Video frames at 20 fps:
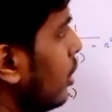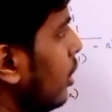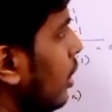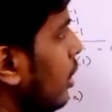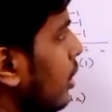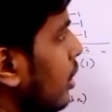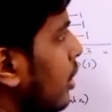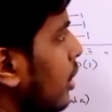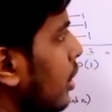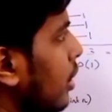
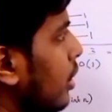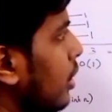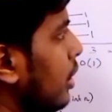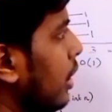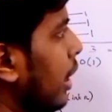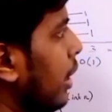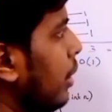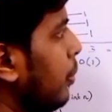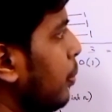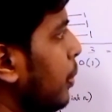Then here
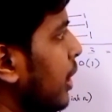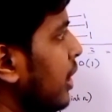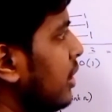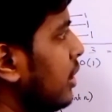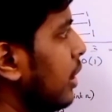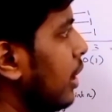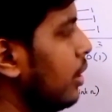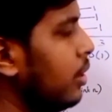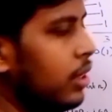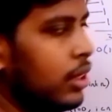n
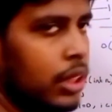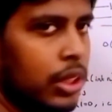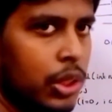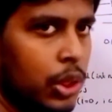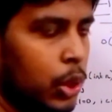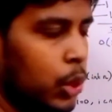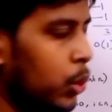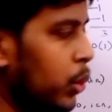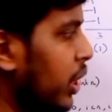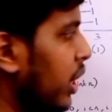plus n
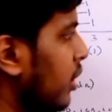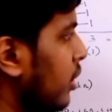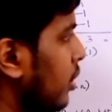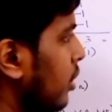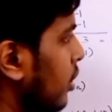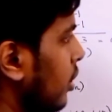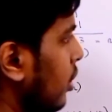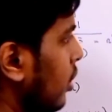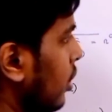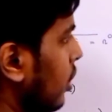
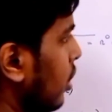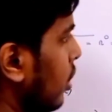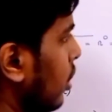2n.